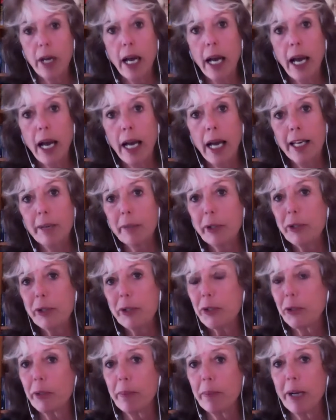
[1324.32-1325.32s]
am
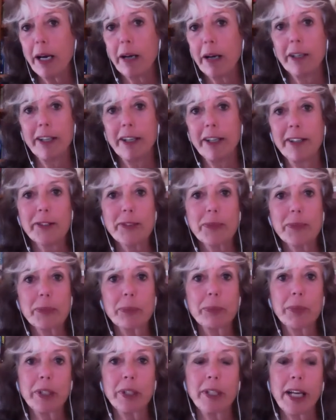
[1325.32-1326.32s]
concerned about is
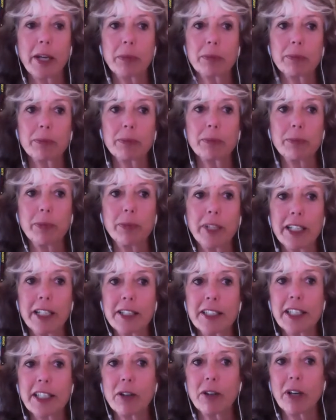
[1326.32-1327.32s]
when I
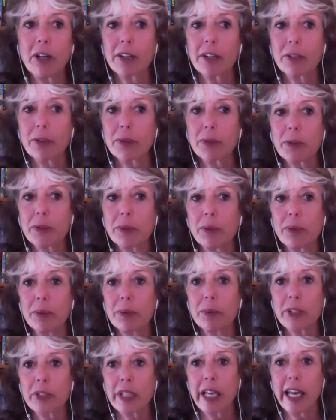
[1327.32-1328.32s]
see authors who
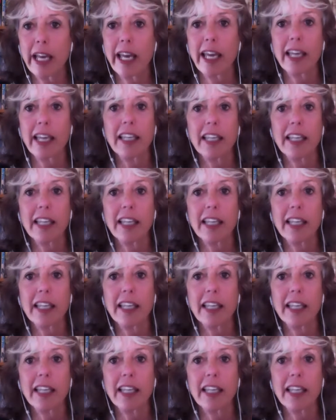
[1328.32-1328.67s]
say,